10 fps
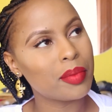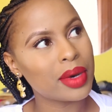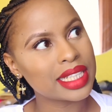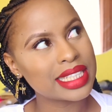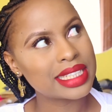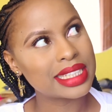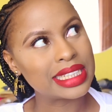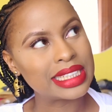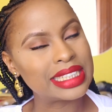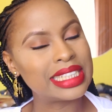but
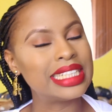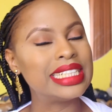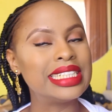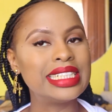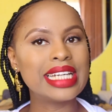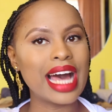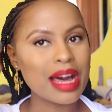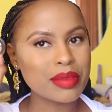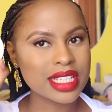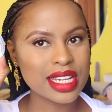
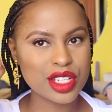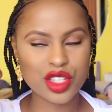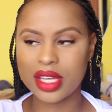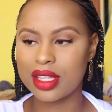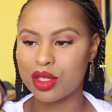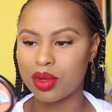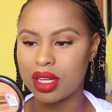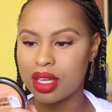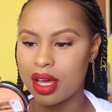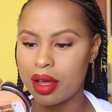I'm excited to try this one.